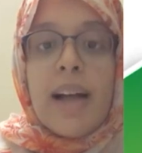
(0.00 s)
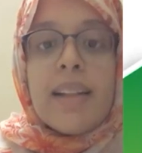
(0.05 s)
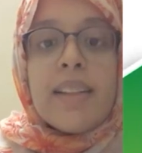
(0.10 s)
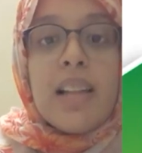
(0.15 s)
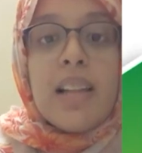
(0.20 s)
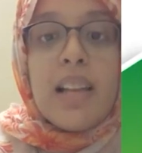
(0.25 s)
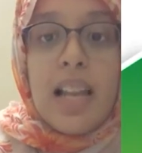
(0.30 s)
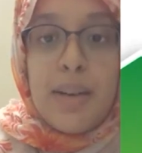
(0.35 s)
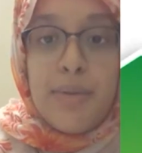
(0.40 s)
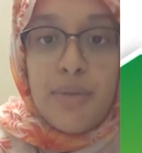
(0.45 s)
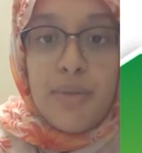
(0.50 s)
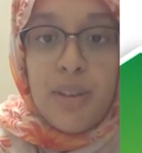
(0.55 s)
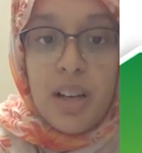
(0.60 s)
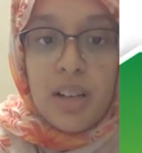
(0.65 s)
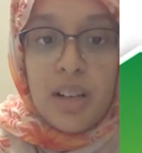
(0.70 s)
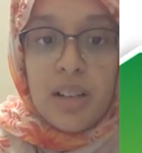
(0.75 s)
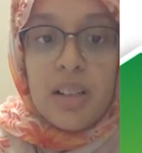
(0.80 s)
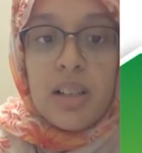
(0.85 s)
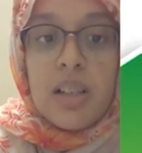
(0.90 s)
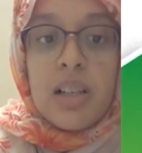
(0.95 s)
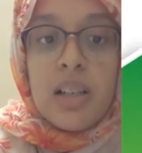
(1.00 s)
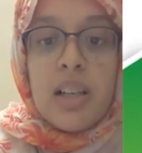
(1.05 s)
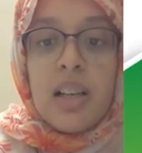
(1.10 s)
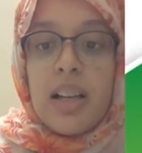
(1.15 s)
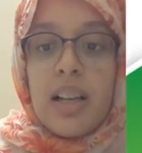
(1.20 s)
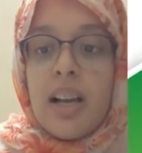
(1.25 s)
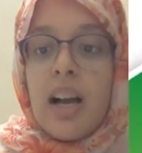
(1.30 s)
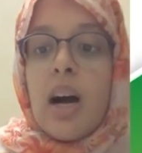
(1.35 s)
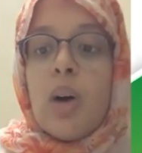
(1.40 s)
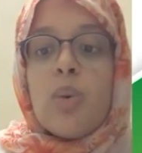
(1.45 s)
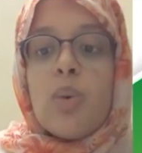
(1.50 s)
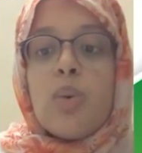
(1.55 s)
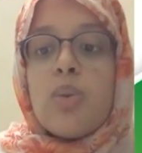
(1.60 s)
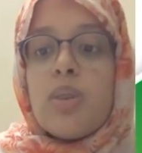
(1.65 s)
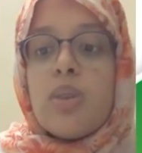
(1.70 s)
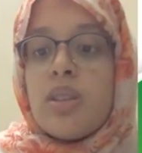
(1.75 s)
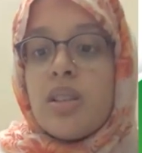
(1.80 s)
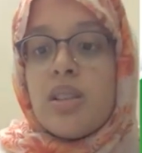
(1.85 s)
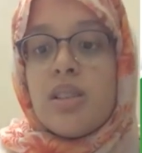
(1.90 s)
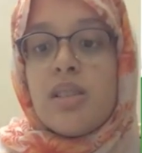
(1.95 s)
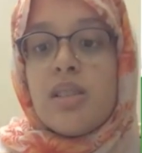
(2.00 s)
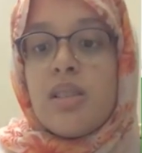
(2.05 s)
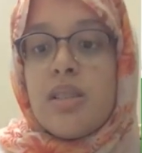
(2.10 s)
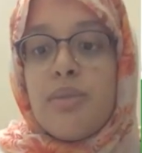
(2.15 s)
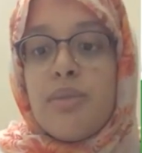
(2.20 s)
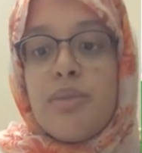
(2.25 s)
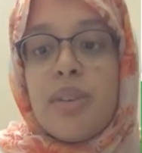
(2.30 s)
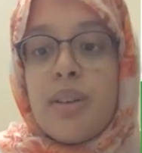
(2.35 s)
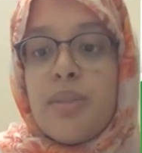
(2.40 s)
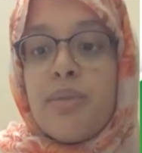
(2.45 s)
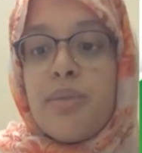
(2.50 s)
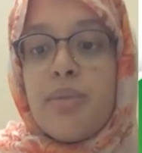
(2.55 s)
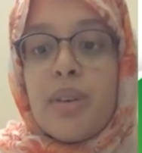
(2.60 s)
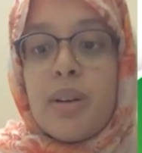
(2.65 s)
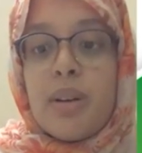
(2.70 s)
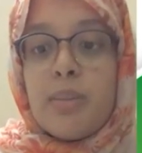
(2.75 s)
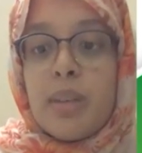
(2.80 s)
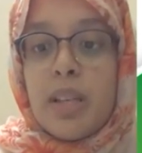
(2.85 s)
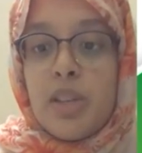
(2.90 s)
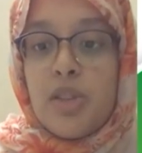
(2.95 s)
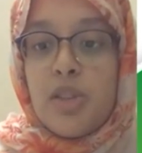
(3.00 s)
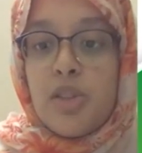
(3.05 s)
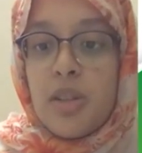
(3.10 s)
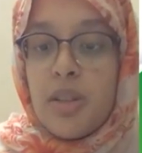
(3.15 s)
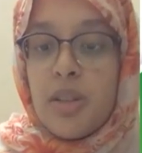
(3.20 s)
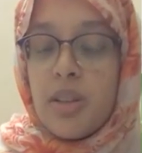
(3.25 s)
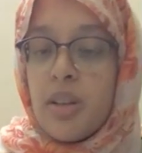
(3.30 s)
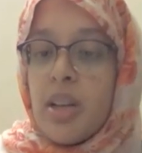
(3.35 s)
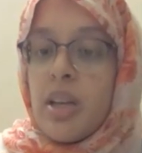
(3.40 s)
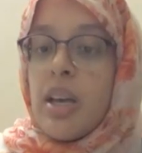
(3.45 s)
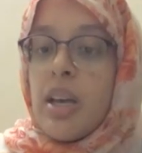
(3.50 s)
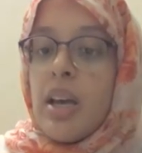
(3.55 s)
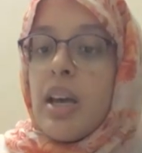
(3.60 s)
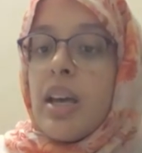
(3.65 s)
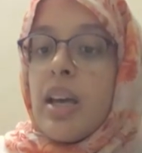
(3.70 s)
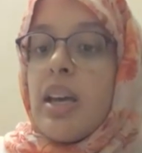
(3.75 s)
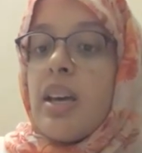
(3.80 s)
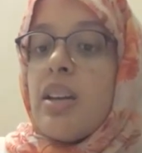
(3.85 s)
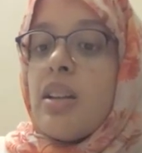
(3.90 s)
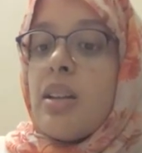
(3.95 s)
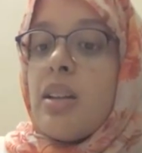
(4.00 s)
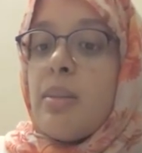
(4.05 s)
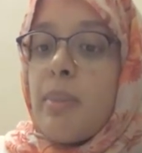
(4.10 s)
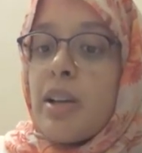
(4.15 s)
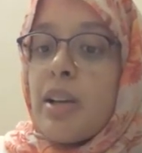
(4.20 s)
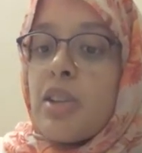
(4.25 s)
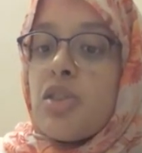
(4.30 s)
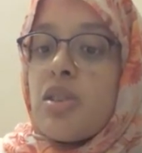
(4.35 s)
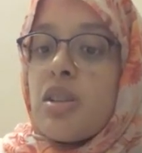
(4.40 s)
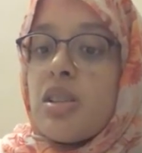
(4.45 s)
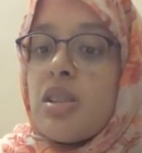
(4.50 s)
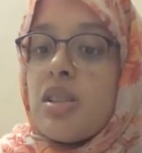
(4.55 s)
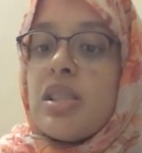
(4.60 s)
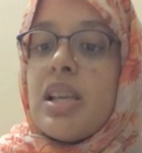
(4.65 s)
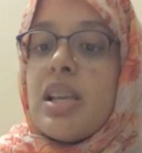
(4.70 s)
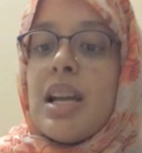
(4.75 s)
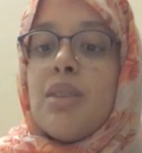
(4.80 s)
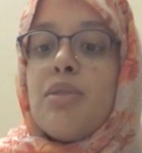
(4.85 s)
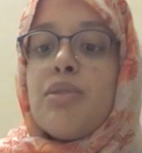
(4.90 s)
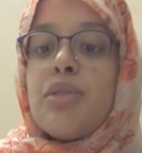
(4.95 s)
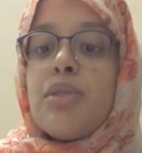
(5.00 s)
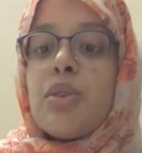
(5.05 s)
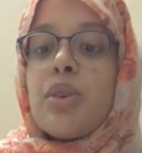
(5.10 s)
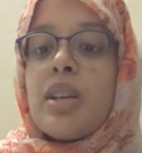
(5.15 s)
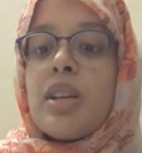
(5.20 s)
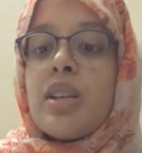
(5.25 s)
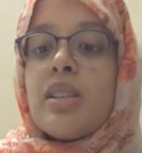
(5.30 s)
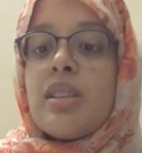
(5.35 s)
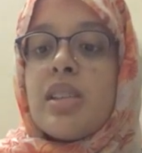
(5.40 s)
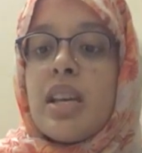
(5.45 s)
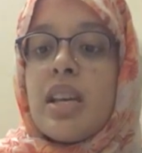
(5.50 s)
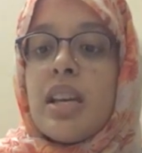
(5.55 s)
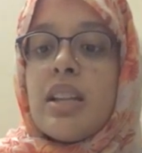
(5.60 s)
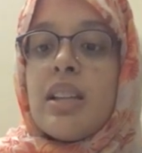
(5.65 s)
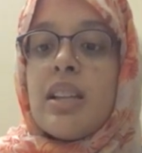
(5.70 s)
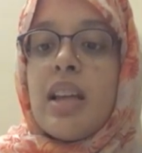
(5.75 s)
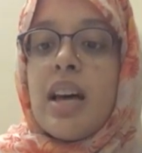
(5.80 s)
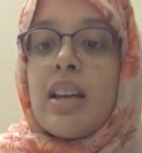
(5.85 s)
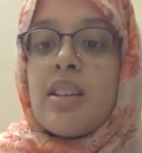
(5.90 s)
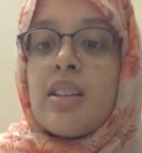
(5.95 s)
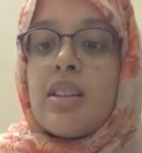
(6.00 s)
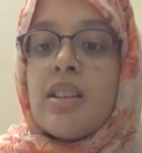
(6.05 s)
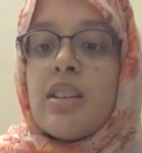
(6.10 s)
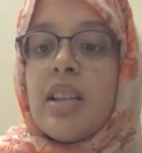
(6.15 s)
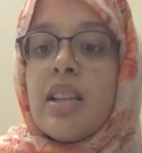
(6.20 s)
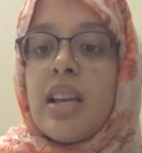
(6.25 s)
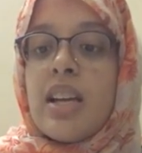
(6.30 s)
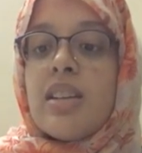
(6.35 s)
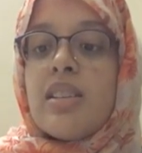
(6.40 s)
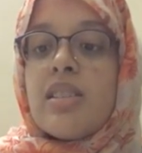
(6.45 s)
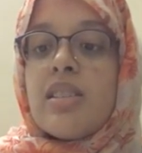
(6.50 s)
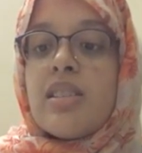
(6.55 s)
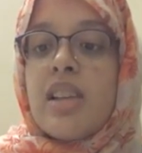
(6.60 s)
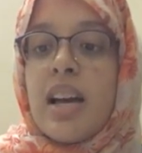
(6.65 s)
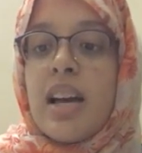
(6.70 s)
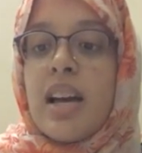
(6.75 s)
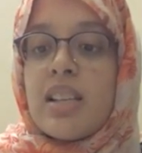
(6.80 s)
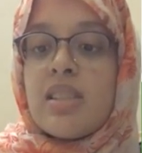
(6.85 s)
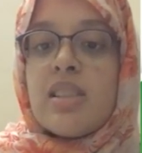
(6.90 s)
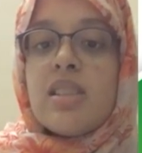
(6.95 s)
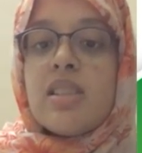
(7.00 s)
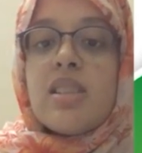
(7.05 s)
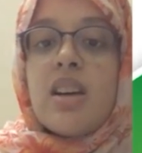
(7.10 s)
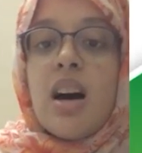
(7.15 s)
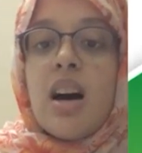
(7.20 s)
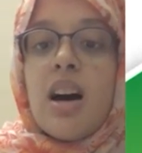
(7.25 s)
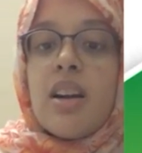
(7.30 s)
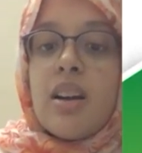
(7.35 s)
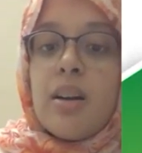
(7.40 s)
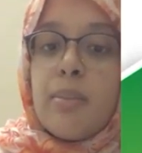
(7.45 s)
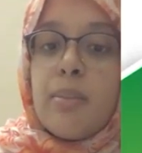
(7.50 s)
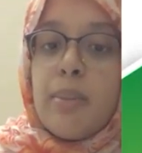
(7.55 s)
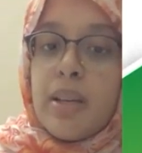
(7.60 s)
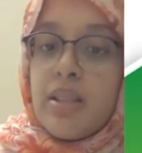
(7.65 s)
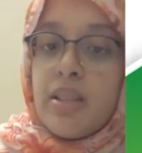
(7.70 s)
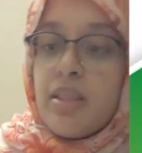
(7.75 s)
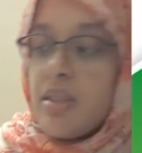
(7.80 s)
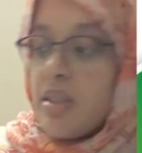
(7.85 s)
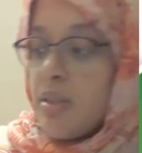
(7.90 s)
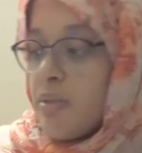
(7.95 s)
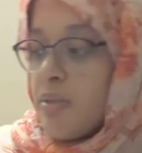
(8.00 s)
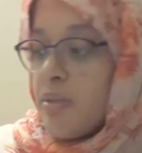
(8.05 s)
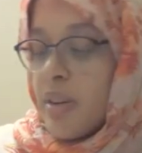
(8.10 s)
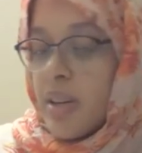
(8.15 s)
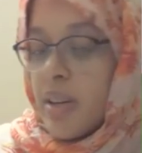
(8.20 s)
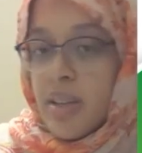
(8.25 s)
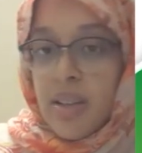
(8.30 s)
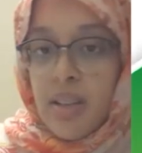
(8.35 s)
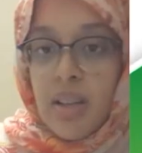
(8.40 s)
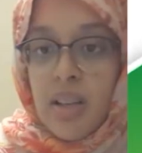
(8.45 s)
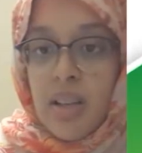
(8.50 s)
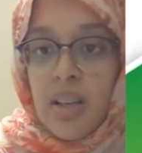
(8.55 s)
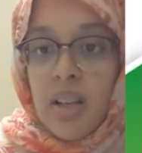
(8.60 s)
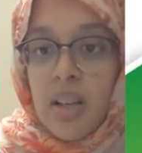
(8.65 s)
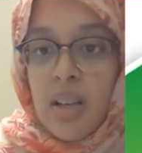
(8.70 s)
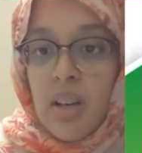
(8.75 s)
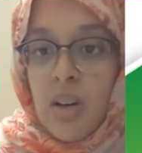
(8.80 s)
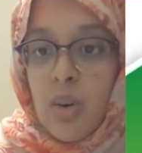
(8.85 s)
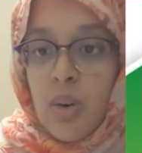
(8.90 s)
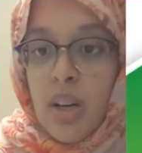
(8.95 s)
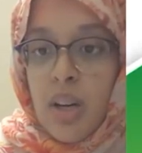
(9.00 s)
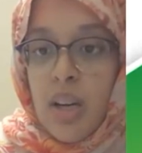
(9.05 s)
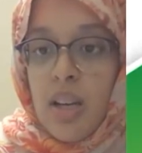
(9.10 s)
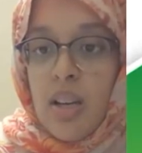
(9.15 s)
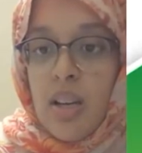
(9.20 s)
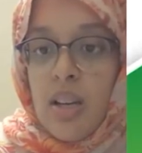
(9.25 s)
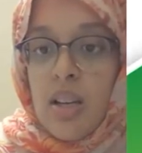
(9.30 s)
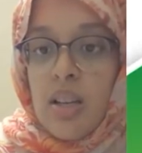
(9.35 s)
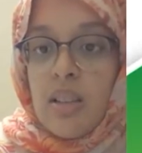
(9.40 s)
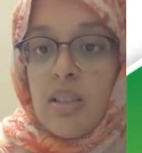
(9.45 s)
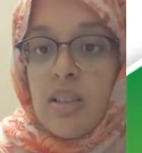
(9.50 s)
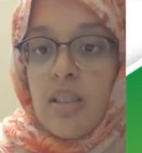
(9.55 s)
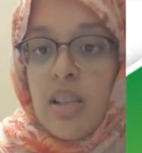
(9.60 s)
and the left lung, like how it is different from each other. Here in the picture itself, you can see that their sizes are a bit different. Okay,